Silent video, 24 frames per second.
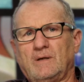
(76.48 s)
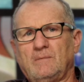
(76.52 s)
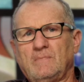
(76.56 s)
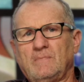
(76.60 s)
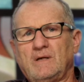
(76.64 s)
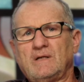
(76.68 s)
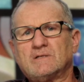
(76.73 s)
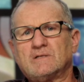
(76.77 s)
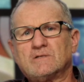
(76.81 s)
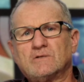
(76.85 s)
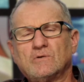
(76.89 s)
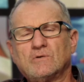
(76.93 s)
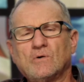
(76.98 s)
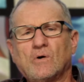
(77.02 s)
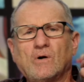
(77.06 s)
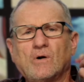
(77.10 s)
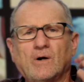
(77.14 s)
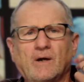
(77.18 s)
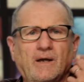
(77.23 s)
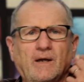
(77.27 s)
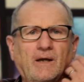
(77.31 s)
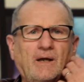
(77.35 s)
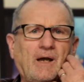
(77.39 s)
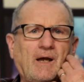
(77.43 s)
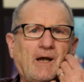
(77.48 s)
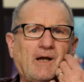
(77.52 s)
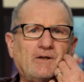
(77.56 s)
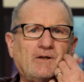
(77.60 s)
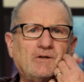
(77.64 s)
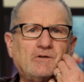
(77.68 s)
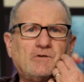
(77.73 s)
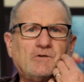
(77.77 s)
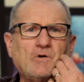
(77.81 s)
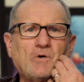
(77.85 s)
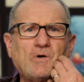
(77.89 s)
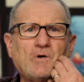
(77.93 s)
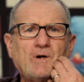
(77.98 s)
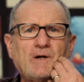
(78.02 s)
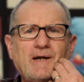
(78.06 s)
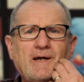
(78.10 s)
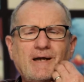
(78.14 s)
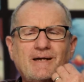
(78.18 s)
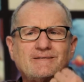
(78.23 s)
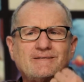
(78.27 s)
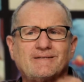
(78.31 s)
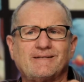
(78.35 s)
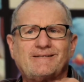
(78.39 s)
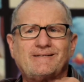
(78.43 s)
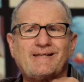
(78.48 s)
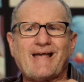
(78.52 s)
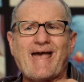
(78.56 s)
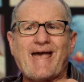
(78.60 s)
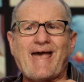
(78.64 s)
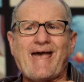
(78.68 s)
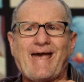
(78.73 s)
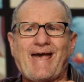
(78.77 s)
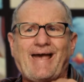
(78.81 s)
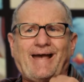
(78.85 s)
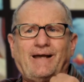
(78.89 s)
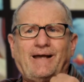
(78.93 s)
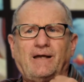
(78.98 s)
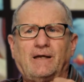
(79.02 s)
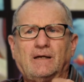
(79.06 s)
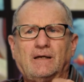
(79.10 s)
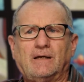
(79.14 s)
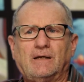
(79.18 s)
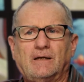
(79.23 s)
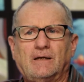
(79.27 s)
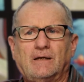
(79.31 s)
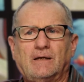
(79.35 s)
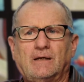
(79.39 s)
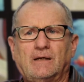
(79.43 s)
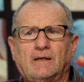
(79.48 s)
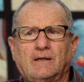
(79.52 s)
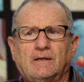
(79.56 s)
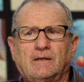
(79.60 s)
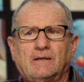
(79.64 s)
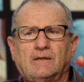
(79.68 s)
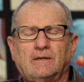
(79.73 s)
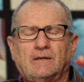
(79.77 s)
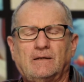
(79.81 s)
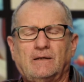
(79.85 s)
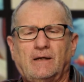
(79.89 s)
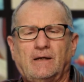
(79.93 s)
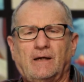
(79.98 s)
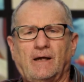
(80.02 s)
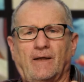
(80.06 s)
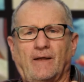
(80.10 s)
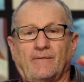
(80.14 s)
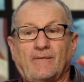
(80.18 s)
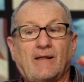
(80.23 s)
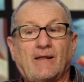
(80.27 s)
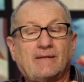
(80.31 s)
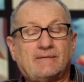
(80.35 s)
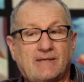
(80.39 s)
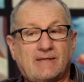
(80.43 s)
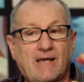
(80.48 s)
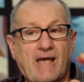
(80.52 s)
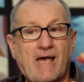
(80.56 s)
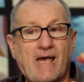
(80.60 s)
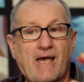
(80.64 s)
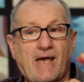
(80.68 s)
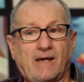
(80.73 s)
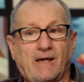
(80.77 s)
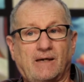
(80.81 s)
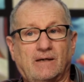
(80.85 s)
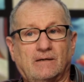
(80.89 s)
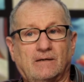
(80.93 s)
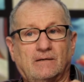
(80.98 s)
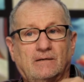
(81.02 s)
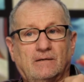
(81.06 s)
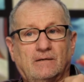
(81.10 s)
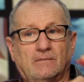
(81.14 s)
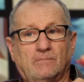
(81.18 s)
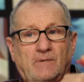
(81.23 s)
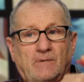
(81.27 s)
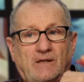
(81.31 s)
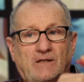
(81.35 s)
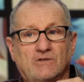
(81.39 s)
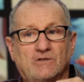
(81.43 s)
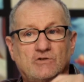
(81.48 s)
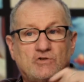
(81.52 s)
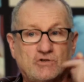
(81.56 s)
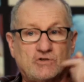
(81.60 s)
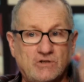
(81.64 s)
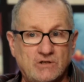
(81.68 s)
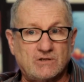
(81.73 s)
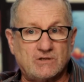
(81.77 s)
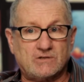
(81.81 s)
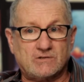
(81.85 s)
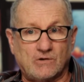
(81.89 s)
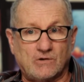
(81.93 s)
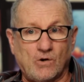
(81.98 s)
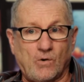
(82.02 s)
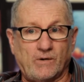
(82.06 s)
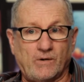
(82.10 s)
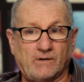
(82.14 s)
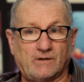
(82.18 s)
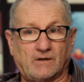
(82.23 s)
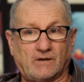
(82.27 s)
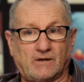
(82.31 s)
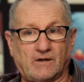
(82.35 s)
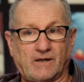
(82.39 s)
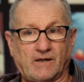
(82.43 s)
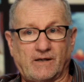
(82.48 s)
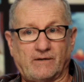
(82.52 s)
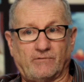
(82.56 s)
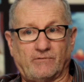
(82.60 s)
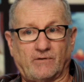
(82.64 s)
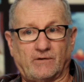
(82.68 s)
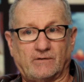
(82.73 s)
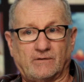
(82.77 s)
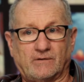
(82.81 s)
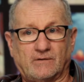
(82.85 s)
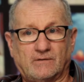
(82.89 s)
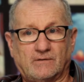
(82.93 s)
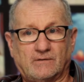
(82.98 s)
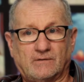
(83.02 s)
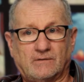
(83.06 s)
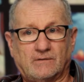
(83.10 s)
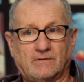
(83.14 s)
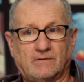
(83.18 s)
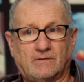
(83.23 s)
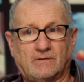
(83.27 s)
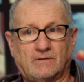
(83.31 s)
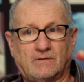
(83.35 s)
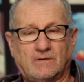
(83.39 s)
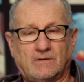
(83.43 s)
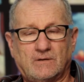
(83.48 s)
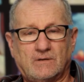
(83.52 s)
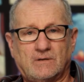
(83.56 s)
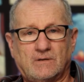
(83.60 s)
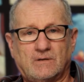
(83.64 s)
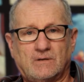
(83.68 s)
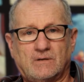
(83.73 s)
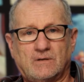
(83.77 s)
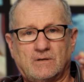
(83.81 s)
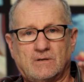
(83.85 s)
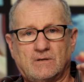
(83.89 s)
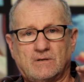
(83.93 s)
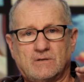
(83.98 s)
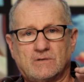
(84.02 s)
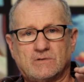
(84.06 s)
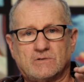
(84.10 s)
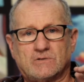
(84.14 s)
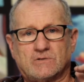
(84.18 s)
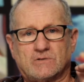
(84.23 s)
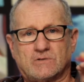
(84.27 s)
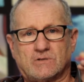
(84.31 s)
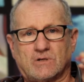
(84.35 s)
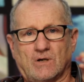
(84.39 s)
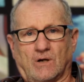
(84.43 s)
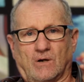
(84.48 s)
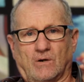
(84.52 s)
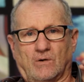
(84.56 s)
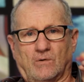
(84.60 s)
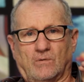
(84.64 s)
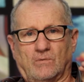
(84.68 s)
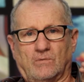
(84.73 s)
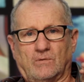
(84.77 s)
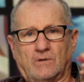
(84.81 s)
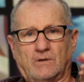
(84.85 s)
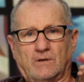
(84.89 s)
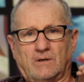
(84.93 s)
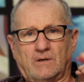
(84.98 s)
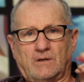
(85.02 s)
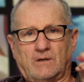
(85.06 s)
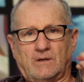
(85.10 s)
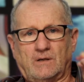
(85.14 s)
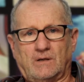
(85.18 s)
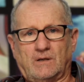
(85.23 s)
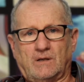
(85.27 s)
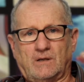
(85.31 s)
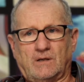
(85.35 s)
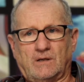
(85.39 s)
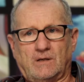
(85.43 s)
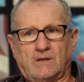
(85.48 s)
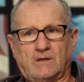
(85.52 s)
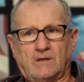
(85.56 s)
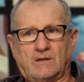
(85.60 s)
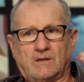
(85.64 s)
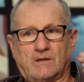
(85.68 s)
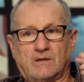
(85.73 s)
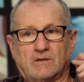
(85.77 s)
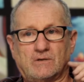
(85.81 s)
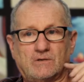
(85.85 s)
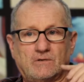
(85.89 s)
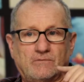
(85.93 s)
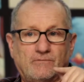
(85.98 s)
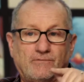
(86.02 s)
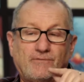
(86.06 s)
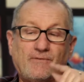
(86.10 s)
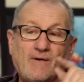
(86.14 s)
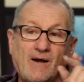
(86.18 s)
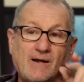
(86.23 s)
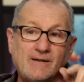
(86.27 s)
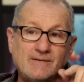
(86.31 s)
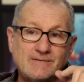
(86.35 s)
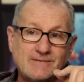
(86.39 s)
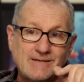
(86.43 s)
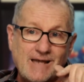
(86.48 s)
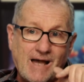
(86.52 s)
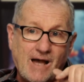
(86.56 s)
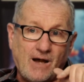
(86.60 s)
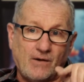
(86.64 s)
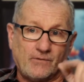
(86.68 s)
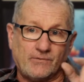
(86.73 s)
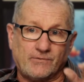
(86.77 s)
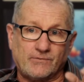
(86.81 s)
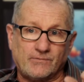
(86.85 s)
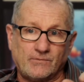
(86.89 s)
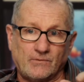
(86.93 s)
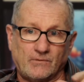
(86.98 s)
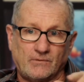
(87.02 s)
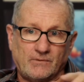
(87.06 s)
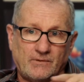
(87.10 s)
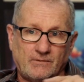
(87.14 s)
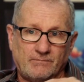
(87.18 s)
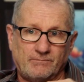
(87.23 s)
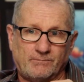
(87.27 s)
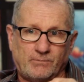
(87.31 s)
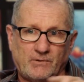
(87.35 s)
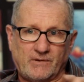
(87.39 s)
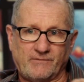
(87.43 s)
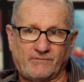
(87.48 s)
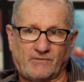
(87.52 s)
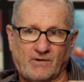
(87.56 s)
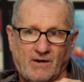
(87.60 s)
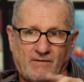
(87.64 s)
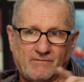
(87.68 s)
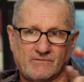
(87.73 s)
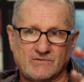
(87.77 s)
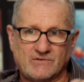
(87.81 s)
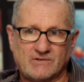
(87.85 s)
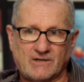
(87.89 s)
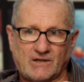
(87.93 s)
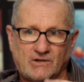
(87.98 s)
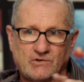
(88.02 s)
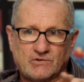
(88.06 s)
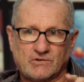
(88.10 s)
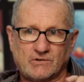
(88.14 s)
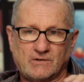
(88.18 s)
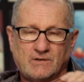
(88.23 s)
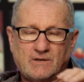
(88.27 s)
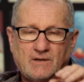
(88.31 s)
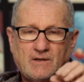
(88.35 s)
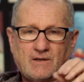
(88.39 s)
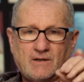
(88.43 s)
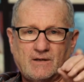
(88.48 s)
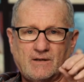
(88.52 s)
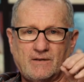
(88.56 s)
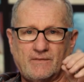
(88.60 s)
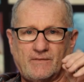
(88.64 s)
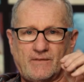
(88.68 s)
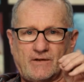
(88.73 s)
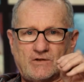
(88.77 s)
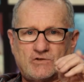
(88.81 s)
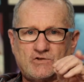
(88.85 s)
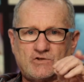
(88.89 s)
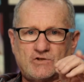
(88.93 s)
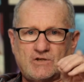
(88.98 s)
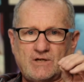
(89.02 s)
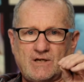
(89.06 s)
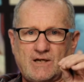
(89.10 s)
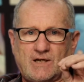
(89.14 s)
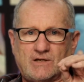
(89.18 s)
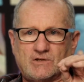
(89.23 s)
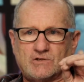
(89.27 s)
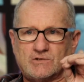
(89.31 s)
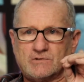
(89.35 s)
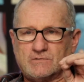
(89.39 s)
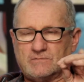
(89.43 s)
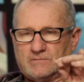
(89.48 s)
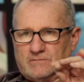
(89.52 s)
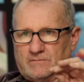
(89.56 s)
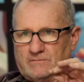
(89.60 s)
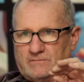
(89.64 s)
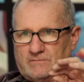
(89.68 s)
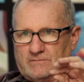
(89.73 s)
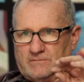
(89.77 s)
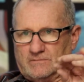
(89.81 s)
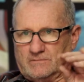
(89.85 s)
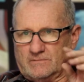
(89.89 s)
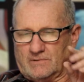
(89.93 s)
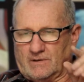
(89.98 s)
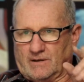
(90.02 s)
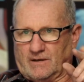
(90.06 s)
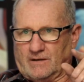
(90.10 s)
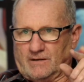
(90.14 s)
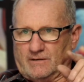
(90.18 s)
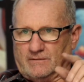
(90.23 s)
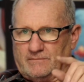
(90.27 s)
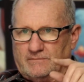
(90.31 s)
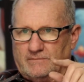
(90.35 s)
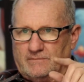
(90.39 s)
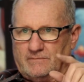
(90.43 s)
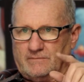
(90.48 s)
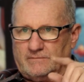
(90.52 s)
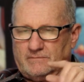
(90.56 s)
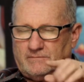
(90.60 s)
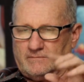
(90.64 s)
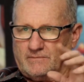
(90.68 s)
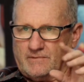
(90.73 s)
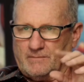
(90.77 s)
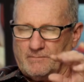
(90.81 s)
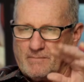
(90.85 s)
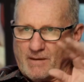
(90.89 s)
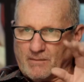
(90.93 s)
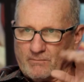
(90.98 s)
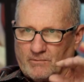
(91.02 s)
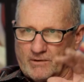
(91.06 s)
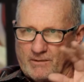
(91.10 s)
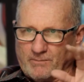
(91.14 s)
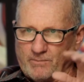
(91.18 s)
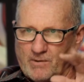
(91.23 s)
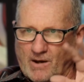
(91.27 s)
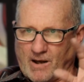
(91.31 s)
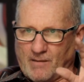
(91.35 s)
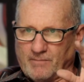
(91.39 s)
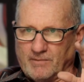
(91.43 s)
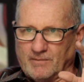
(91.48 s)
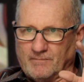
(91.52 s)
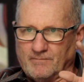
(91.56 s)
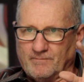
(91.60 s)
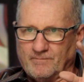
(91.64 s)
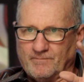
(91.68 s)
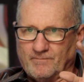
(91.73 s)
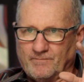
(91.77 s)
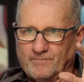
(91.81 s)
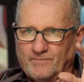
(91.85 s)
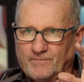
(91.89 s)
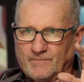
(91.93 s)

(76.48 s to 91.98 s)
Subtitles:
He meets Dory, and Dory has a tag. And that tag means she's going to Cleveland. So he finds out through a brief conversation that she has the memory problem